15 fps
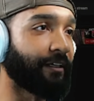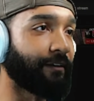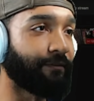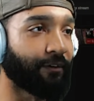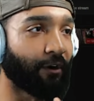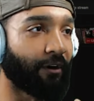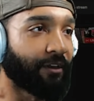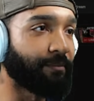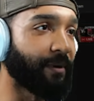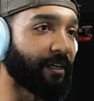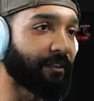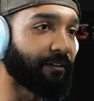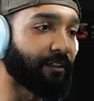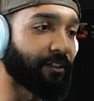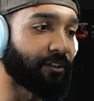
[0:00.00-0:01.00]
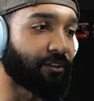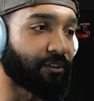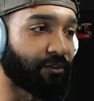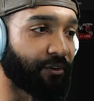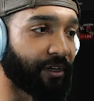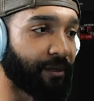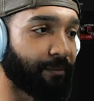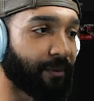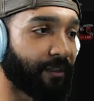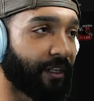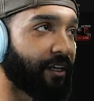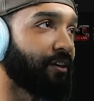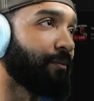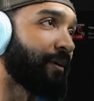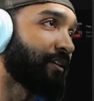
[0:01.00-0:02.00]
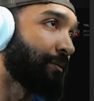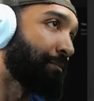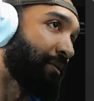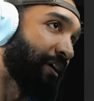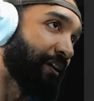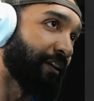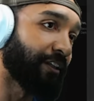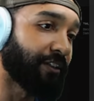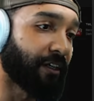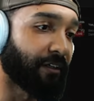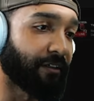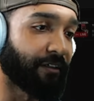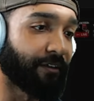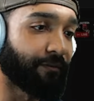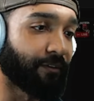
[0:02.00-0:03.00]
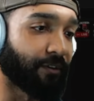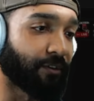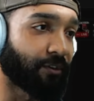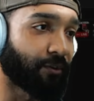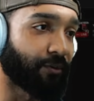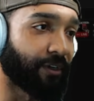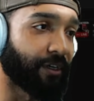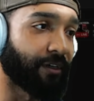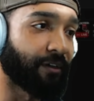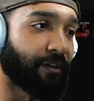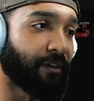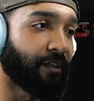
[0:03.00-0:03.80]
if you're already making this stream and then you make the playlist on a different screen,